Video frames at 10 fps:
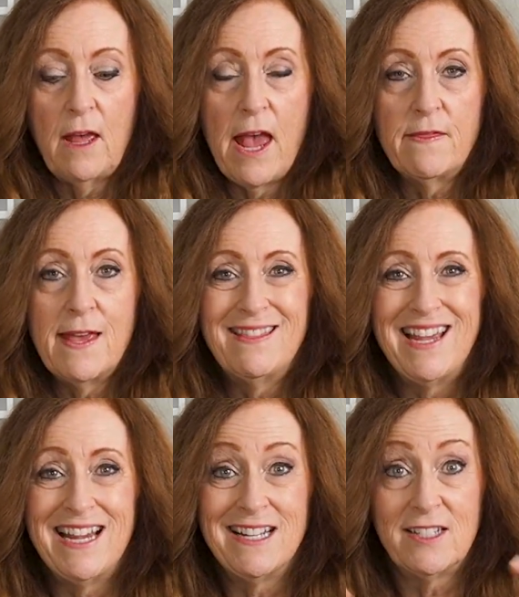and then
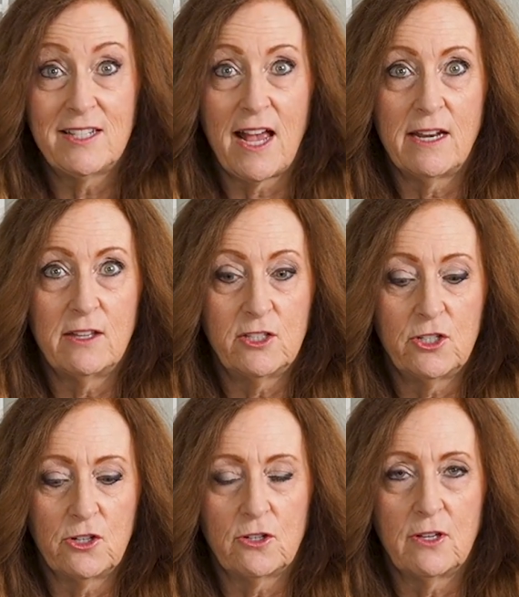the inside of the
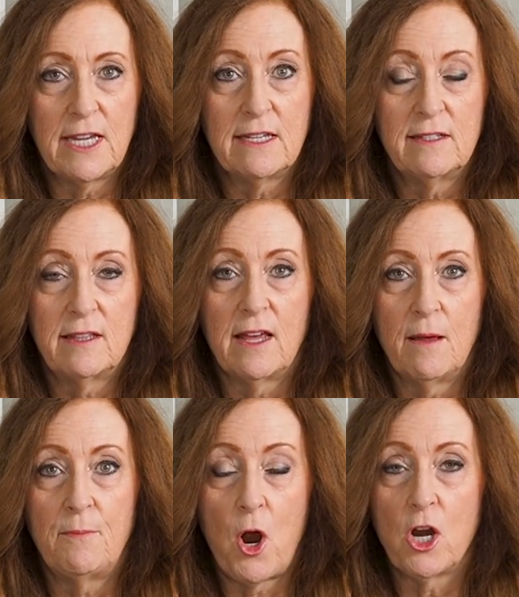circle is
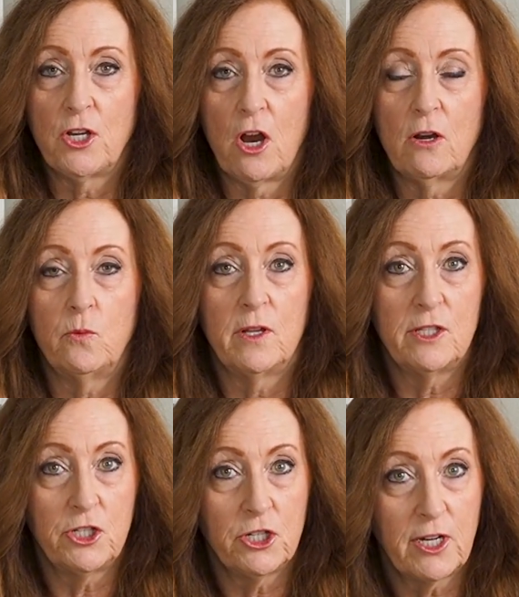the barnyard where
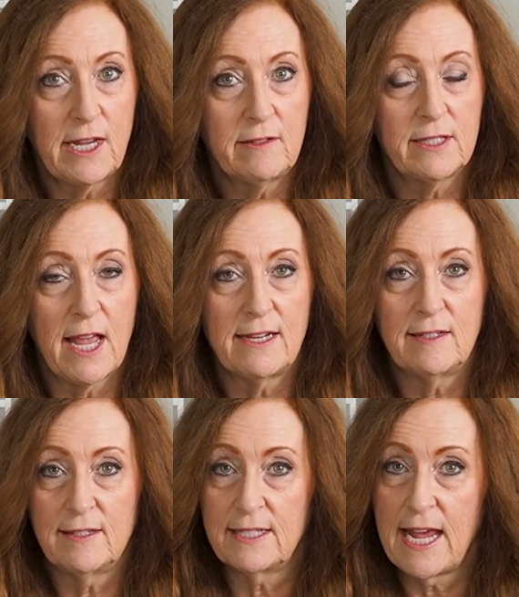the turkeys like
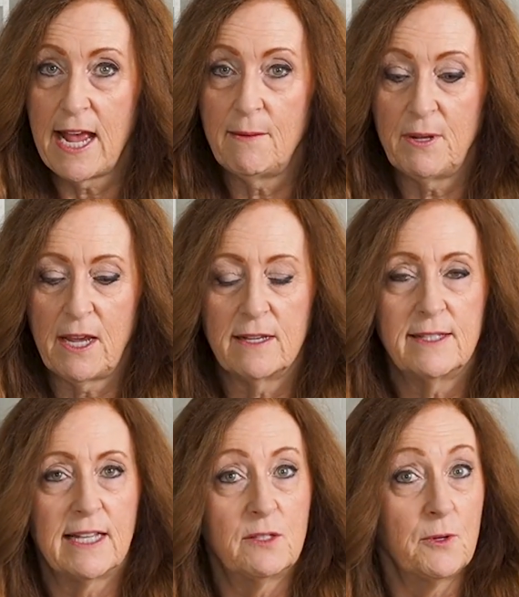to stay because
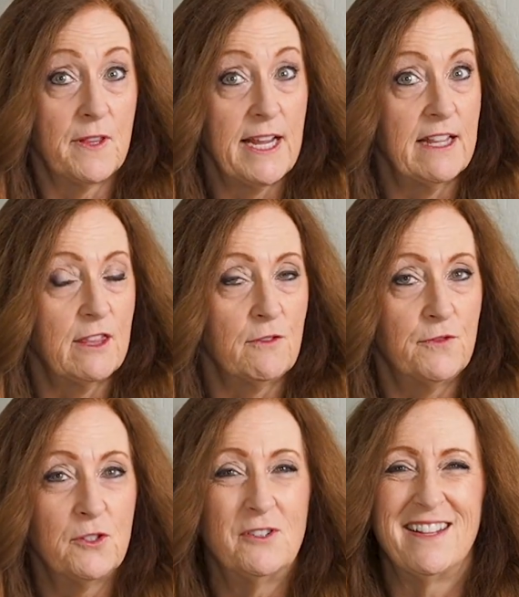that's where they get their
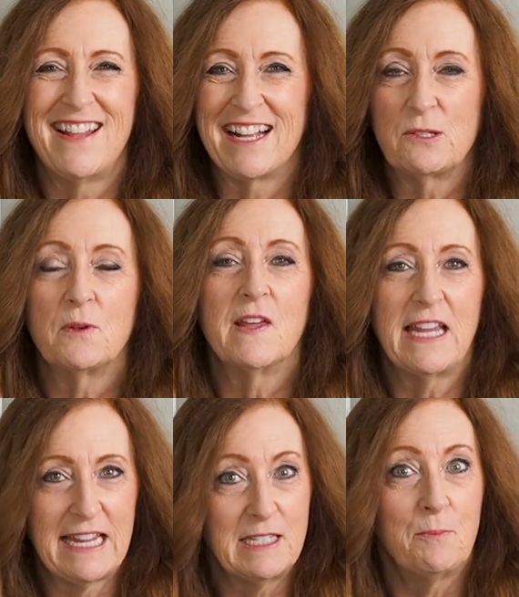food and that's where they
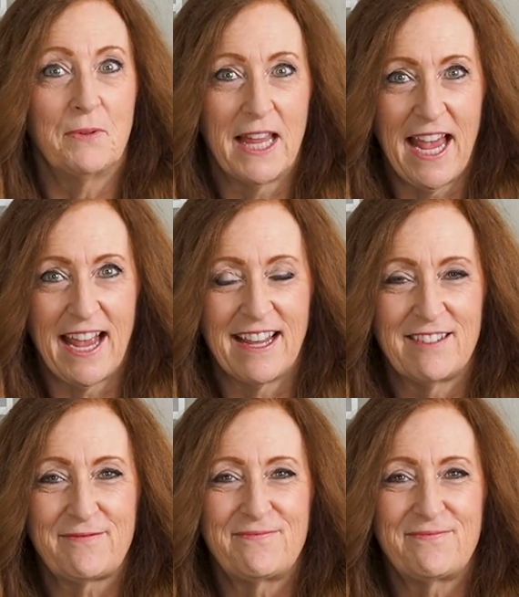get to play.